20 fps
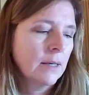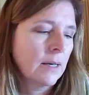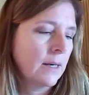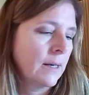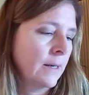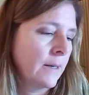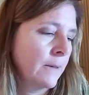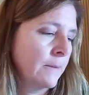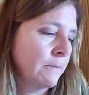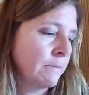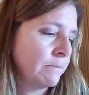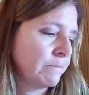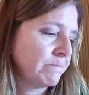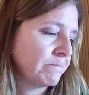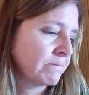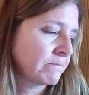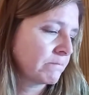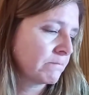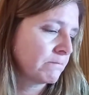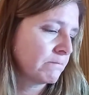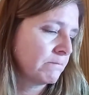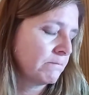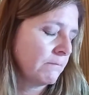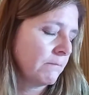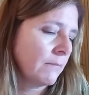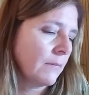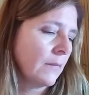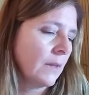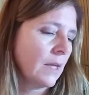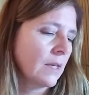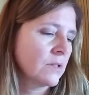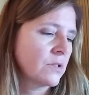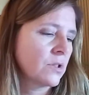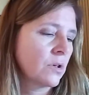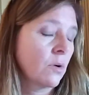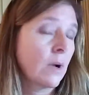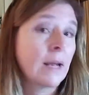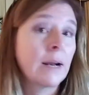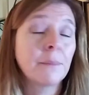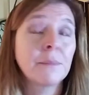um,
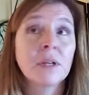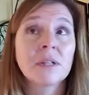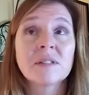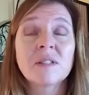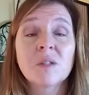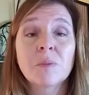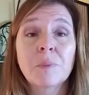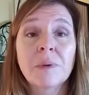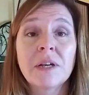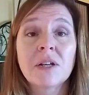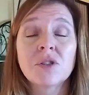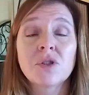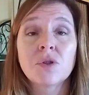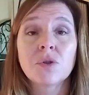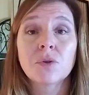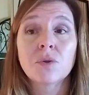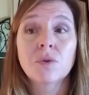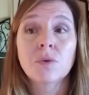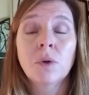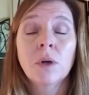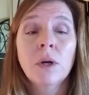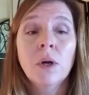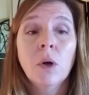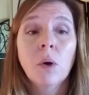so and i'm going to speak to